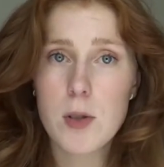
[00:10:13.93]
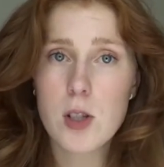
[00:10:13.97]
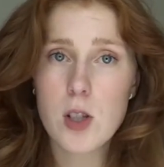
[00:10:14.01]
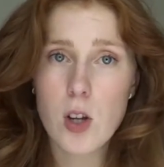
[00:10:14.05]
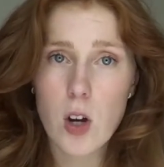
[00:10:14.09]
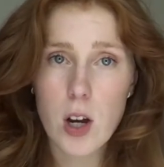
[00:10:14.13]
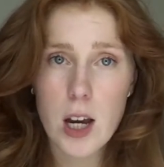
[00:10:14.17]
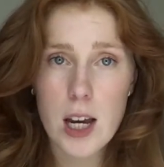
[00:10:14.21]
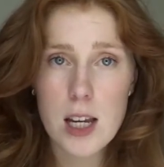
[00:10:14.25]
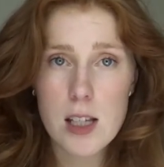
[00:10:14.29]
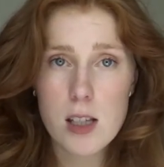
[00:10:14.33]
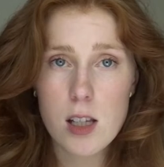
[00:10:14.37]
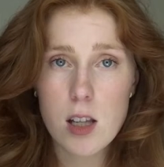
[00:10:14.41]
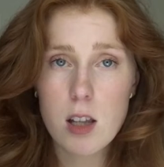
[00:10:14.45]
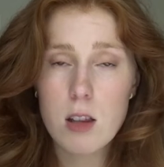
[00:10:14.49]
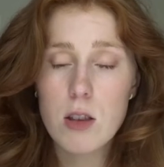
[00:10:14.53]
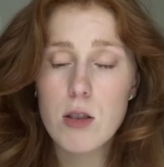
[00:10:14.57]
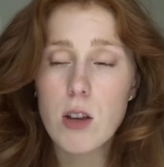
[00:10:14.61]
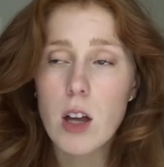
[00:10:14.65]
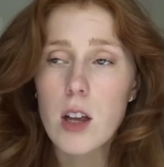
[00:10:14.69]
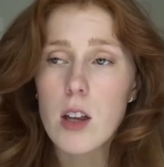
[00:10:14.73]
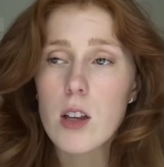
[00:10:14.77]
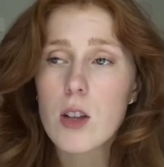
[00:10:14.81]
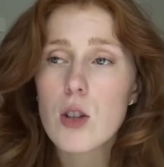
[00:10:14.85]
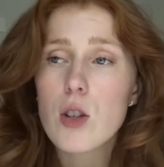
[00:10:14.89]
So easy,
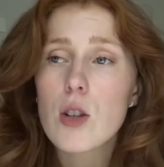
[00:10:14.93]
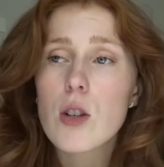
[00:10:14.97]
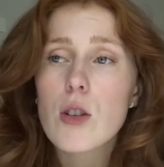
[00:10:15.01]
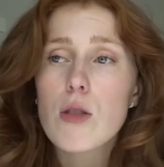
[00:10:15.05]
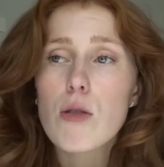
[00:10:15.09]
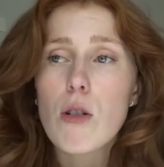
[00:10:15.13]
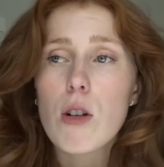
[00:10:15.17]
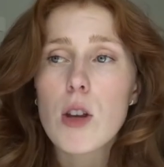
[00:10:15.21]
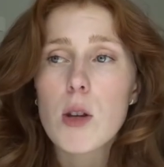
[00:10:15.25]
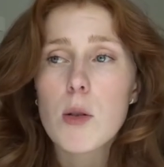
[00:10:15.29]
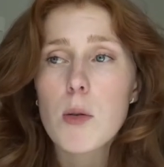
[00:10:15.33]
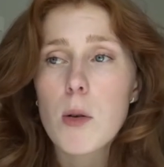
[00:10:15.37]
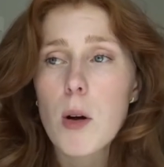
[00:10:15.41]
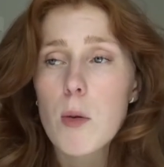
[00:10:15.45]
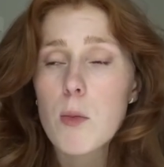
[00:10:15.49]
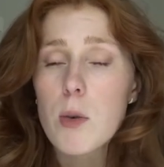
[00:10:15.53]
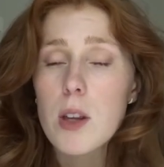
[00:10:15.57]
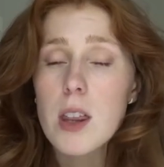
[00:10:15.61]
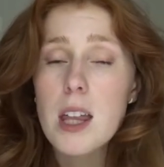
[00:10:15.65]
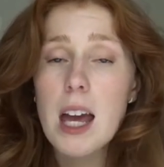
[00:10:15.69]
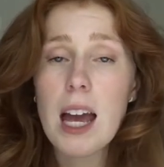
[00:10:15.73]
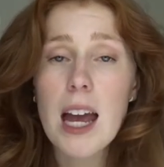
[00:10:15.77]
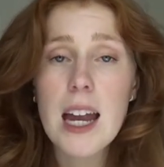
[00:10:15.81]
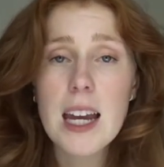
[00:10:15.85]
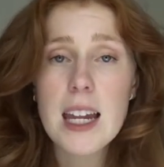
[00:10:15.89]
like you can throw them on
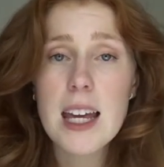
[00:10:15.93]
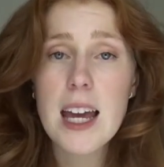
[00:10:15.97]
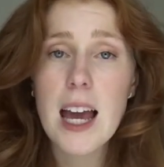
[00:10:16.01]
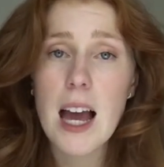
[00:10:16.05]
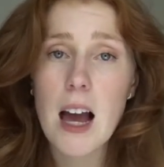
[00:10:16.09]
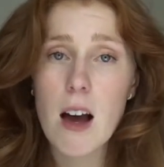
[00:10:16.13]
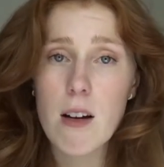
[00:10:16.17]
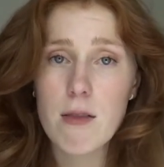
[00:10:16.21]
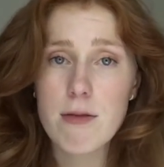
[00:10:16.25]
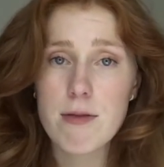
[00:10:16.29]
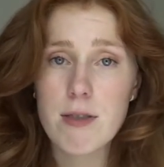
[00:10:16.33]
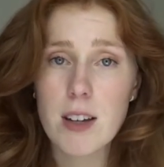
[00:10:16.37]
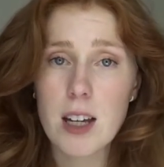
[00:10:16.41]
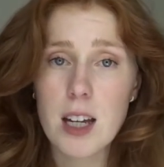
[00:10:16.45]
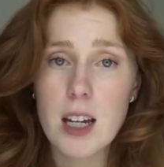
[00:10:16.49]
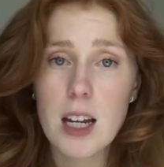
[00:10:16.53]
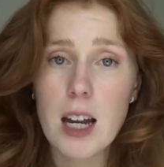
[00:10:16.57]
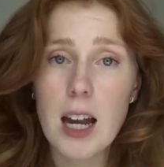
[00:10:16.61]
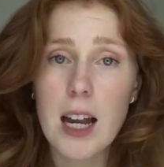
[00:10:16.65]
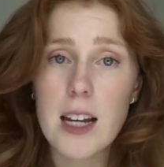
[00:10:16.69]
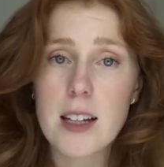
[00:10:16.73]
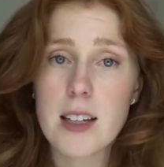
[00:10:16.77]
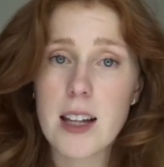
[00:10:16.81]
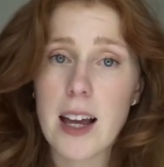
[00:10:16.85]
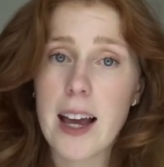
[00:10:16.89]
with any outfit
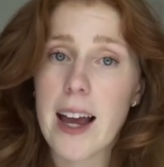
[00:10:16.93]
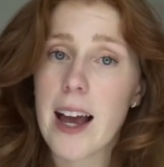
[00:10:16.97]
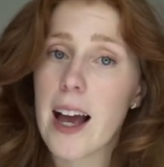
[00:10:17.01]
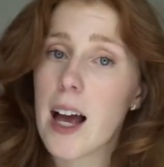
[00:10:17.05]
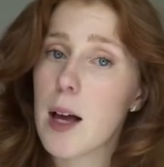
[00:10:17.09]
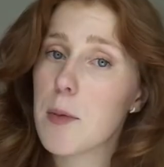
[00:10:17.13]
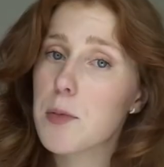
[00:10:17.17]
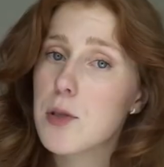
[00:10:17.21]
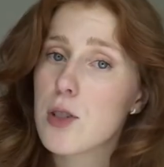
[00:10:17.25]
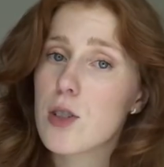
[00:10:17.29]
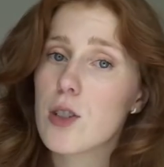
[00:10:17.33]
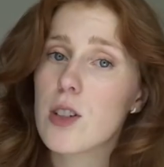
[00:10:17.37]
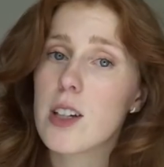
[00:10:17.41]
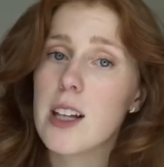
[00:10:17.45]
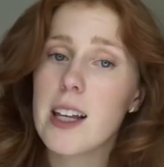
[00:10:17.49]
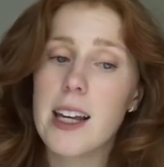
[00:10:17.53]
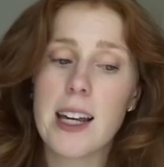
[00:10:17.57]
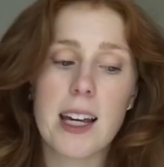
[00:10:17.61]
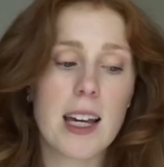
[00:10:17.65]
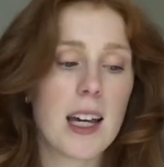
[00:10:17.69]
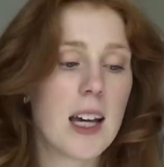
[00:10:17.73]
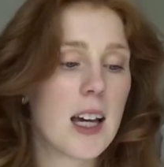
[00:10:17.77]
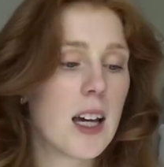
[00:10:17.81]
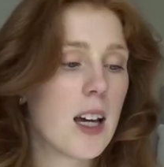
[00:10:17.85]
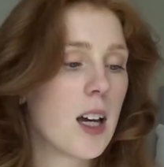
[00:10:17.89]
and they
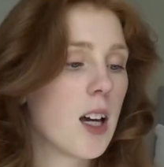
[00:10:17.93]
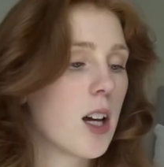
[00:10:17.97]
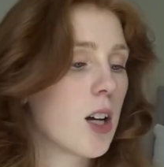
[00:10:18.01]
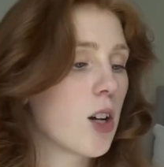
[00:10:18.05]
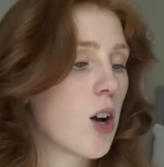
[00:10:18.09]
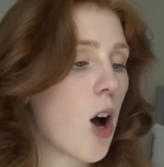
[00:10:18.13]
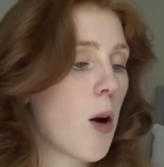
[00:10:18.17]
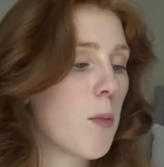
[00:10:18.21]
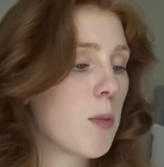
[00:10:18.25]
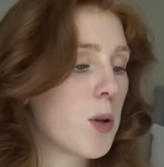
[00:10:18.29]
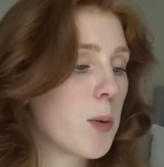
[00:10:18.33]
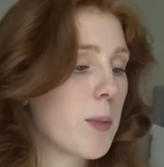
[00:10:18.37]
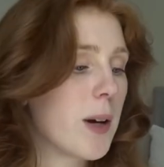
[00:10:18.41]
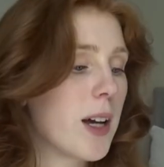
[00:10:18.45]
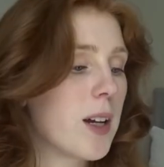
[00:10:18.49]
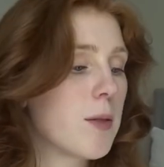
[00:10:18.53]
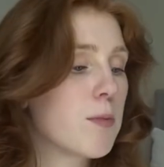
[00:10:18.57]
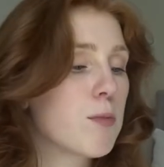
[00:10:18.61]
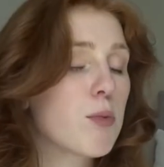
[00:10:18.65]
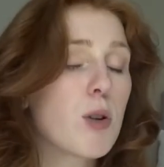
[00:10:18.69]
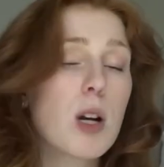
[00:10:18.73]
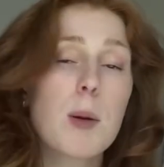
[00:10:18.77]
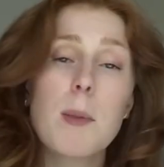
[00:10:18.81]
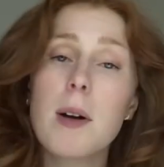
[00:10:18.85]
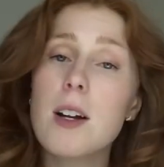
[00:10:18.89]
absolutely
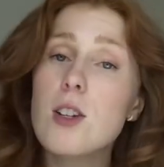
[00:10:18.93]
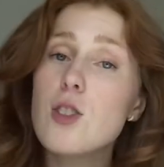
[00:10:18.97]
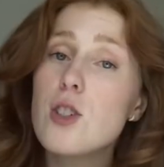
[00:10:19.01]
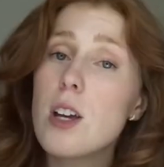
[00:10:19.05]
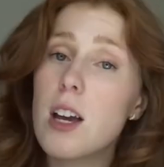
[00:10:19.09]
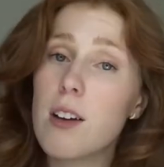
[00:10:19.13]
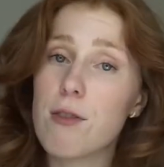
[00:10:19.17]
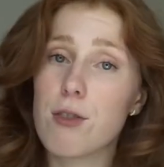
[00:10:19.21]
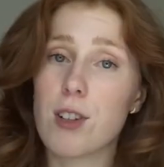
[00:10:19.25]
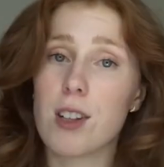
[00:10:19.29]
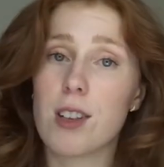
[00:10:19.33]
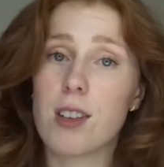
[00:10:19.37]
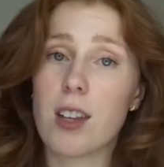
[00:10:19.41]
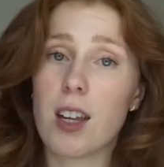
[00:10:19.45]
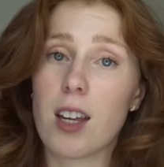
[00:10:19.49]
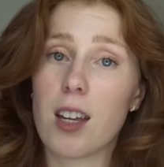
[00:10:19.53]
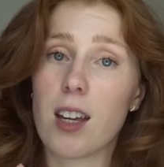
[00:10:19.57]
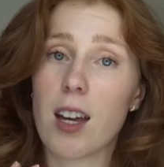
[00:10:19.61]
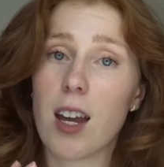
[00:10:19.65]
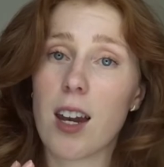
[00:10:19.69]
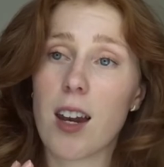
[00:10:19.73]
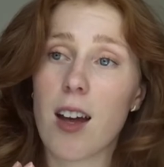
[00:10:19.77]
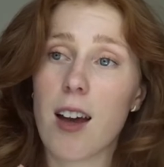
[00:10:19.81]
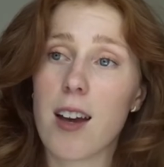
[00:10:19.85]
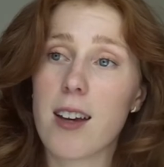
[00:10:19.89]
complement pretty much
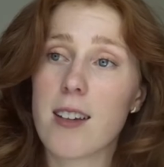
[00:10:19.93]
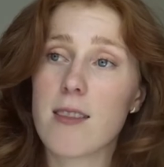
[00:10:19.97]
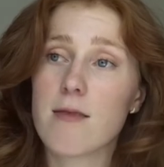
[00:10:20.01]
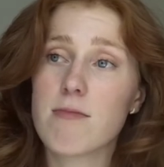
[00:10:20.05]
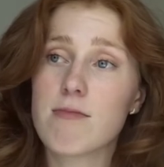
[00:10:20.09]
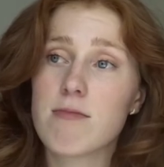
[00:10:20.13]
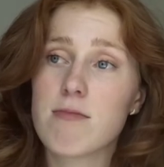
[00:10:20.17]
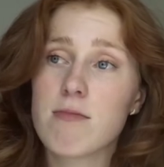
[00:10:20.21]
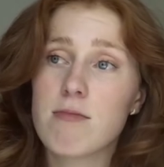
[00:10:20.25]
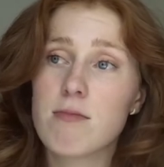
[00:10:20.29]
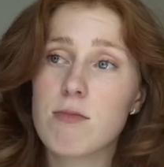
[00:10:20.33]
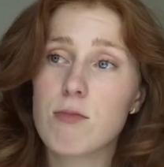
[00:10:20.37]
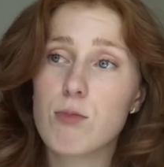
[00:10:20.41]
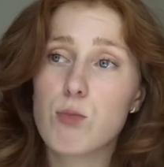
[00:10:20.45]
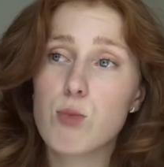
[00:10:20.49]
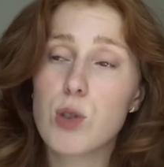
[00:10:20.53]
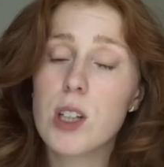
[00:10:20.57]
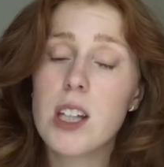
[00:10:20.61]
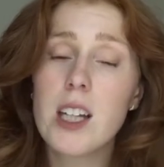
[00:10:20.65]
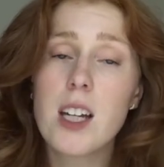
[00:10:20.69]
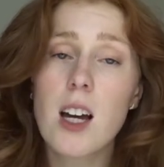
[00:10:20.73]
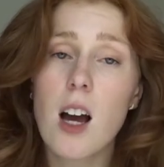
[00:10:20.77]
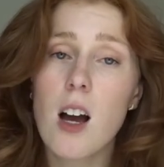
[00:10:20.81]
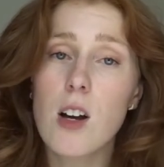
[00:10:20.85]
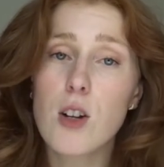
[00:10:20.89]
everything, and I
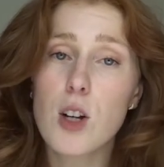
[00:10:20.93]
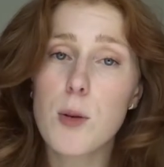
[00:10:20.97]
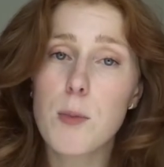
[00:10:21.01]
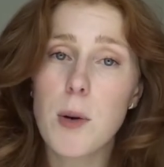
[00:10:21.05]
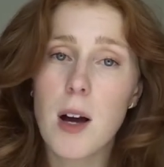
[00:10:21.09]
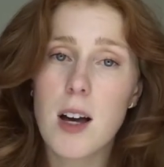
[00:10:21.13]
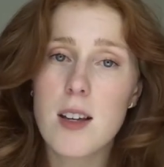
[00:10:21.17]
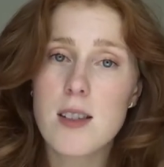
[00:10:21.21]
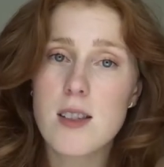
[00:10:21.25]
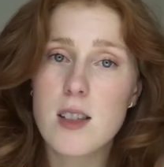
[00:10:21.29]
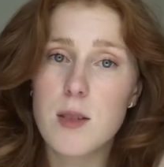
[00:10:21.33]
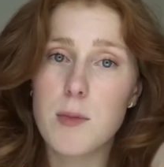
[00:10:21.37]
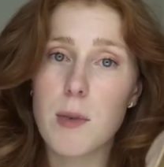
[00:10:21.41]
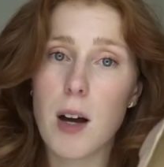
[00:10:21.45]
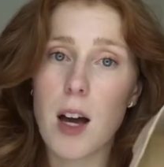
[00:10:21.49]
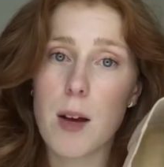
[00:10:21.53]
really can't go past them.